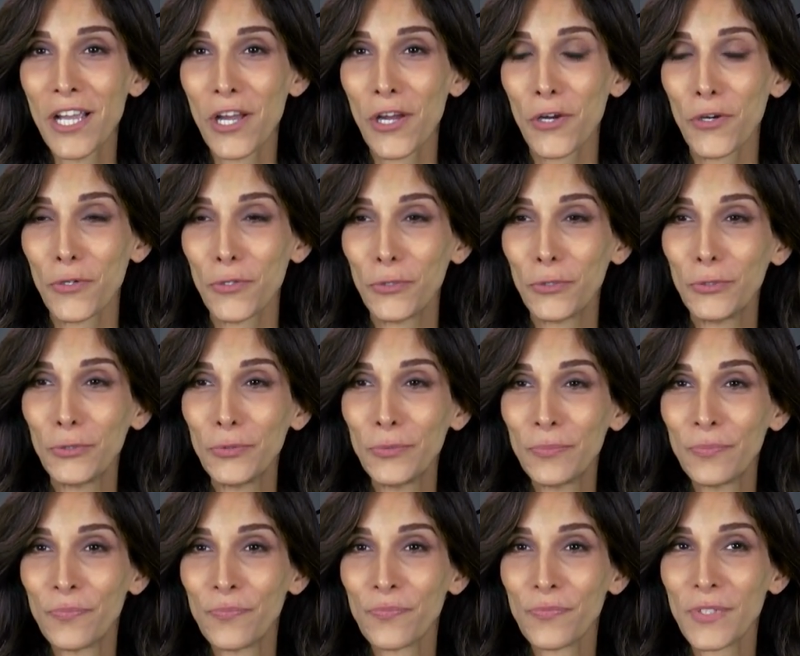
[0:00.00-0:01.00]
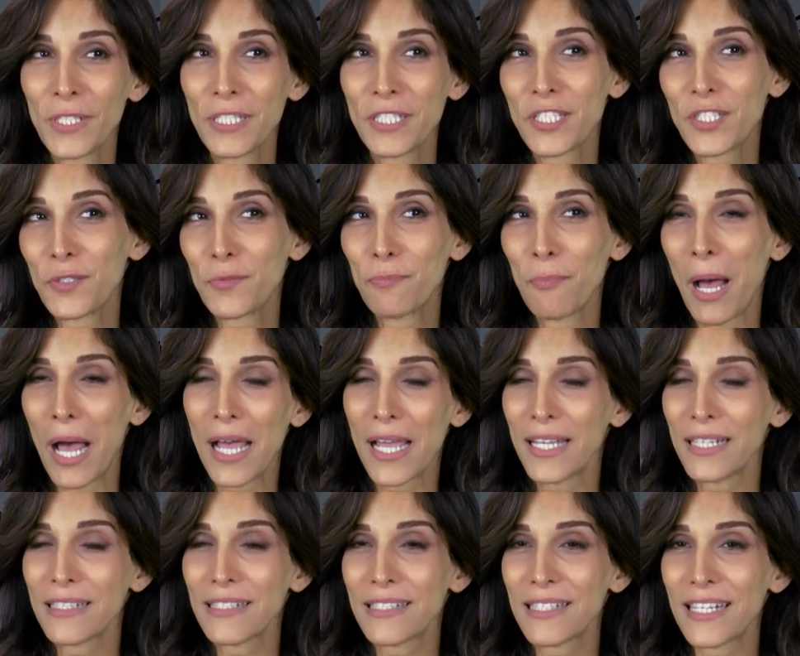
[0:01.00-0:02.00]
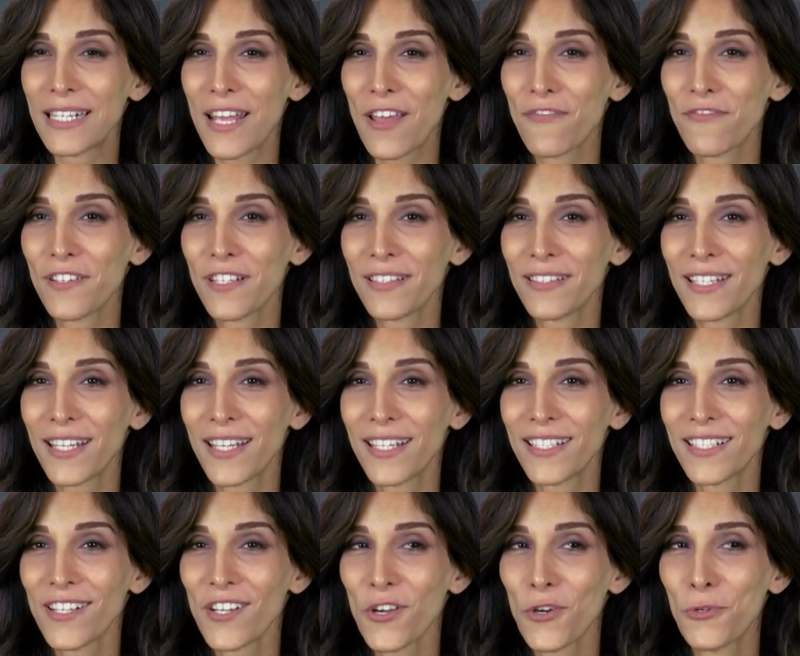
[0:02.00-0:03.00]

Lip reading: who smiles at everything,